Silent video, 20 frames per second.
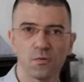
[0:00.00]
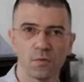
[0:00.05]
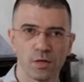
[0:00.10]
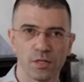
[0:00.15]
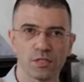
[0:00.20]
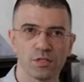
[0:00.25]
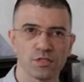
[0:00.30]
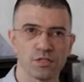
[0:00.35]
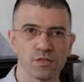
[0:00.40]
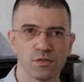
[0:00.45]

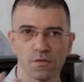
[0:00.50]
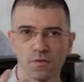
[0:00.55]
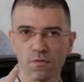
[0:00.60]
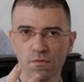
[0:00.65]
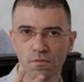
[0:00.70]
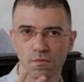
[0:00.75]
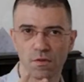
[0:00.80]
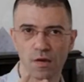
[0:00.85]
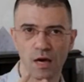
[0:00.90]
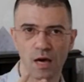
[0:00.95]
which
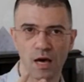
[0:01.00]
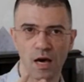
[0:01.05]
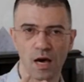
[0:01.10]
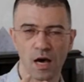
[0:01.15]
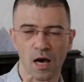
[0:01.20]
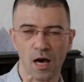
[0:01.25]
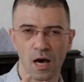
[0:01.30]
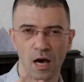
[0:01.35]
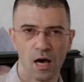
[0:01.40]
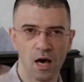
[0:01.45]

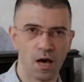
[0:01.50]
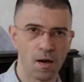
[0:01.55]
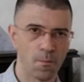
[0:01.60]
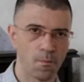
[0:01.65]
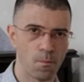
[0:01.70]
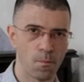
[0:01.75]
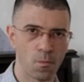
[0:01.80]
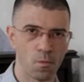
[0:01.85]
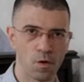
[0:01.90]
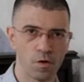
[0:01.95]

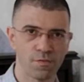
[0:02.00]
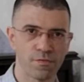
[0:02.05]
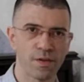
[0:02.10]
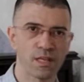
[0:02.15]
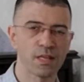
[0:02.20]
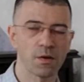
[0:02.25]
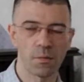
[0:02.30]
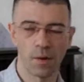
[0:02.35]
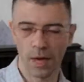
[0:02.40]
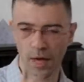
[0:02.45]
will
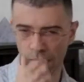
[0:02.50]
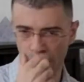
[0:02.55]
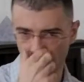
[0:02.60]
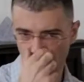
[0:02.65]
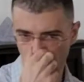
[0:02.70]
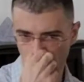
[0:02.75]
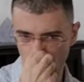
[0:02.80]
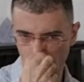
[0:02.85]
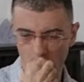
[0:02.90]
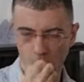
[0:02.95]
fade away.
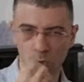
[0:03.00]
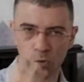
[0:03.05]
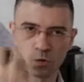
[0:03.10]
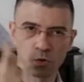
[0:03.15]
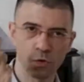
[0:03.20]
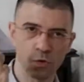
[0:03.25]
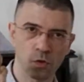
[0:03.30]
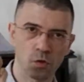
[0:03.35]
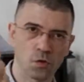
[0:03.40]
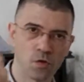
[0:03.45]

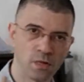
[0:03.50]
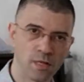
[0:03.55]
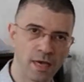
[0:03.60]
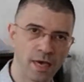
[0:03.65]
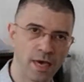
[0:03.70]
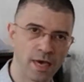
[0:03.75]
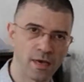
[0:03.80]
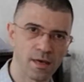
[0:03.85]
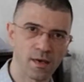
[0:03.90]
Also, you'll get